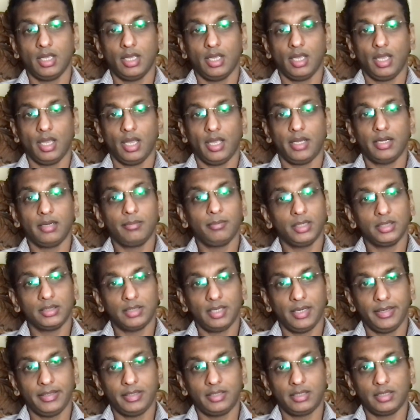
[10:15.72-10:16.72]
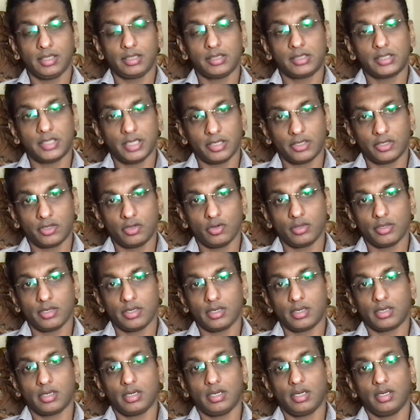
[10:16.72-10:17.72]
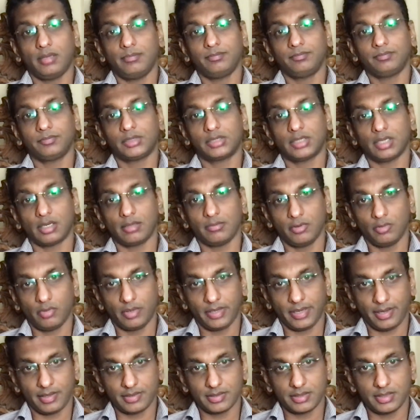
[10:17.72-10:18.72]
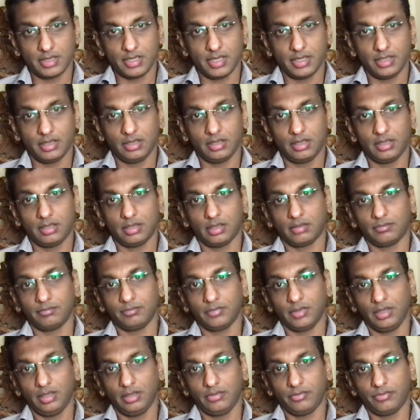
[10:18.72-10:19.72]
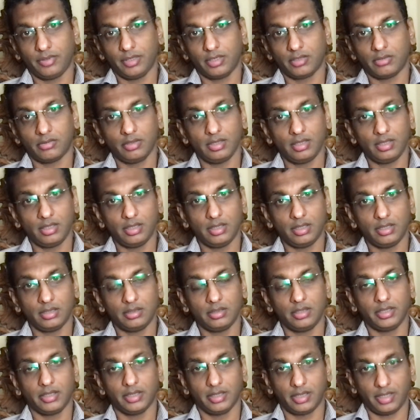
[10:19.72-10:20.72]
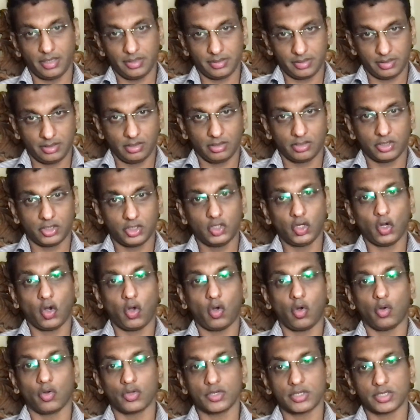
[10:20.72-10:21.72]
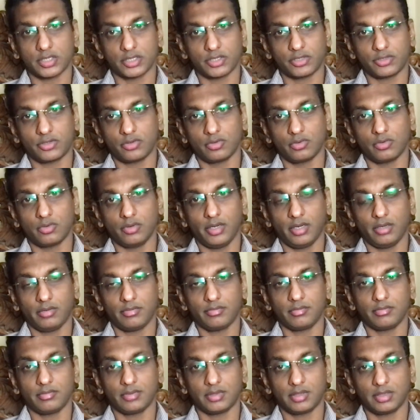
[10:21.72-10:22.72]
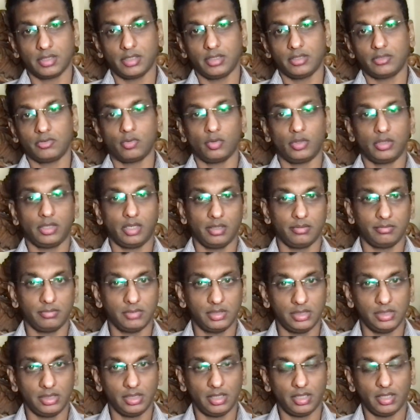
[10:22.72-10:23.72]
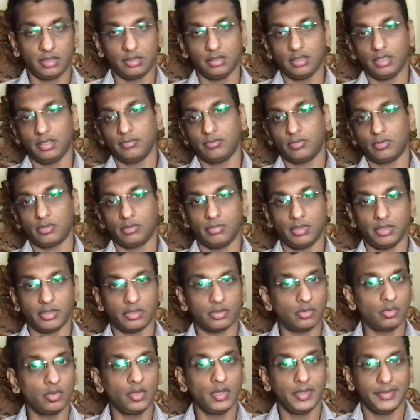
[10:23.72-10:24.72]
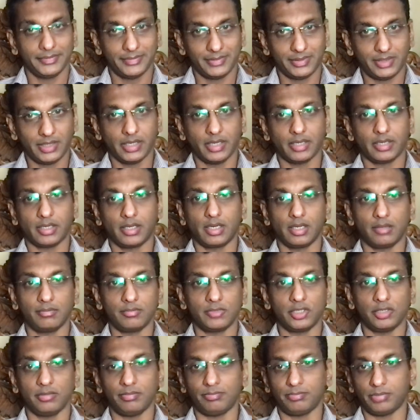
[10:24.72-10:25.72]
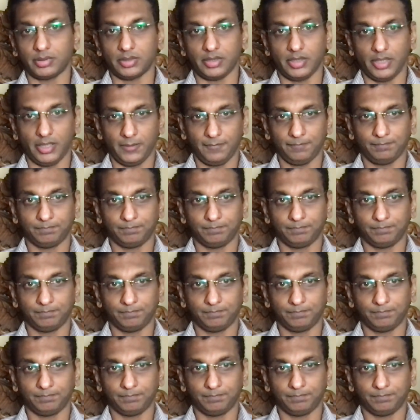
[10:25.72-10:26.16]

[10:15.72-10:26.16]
And a month later, check your serum uric acid, and if required, increase the dose to say 200 mg, and then probably to 300 mg per day.